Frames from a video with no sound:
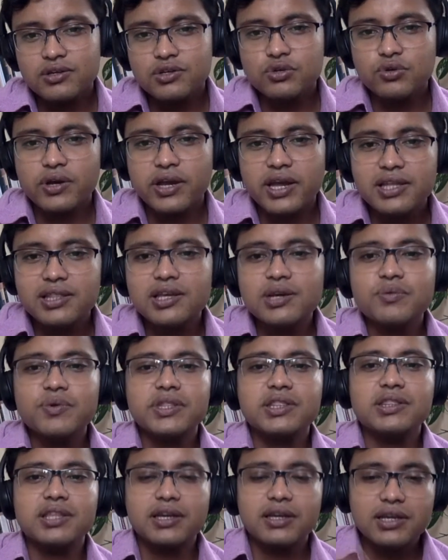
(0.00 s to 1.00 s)
together
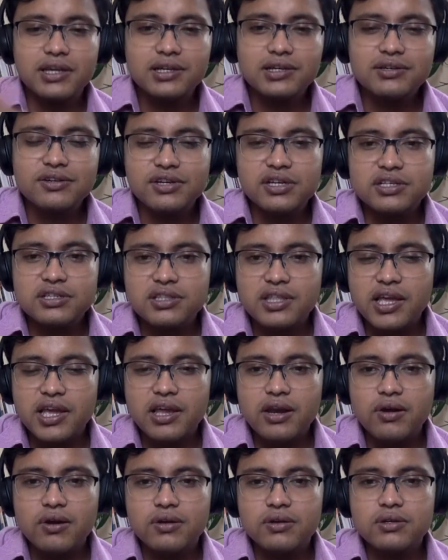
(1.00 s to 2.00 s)
with the interest
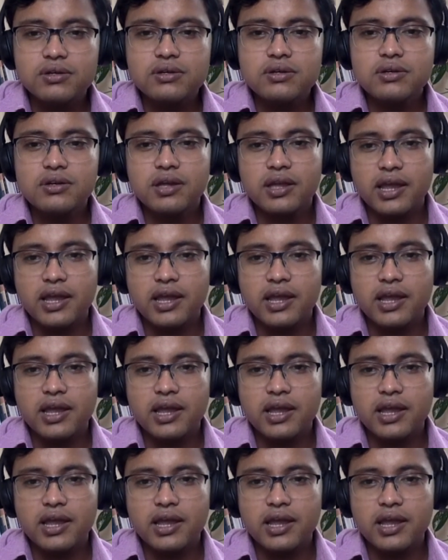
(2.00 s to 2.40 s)
thereon